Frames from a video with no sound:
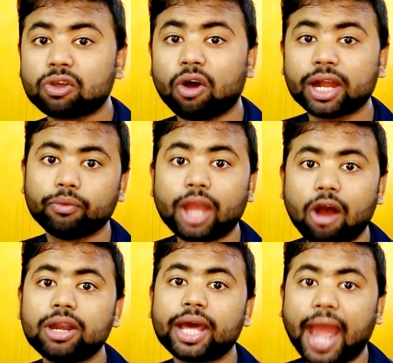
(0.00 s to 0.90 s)
song, we
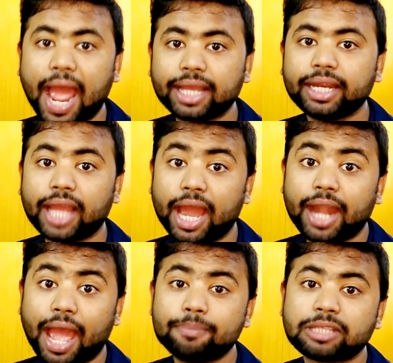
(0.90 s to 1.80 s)
all are angry
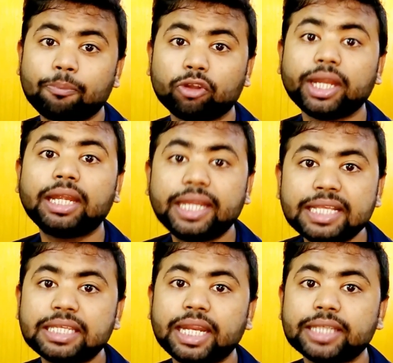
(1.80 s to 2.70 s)
and I am supporting
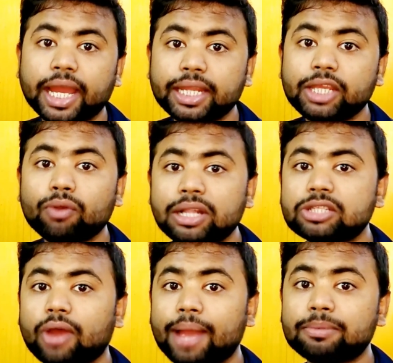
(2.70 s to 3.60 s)
T-Series. And you
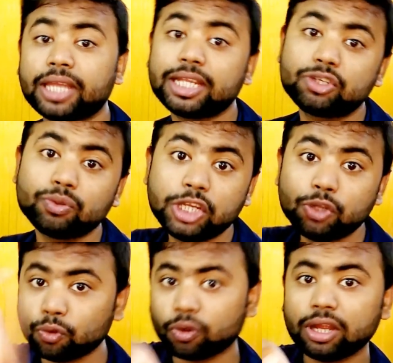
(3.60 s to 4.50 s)
also, I am saying to
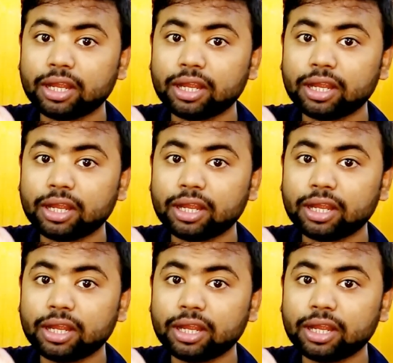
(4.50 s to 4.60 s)
you,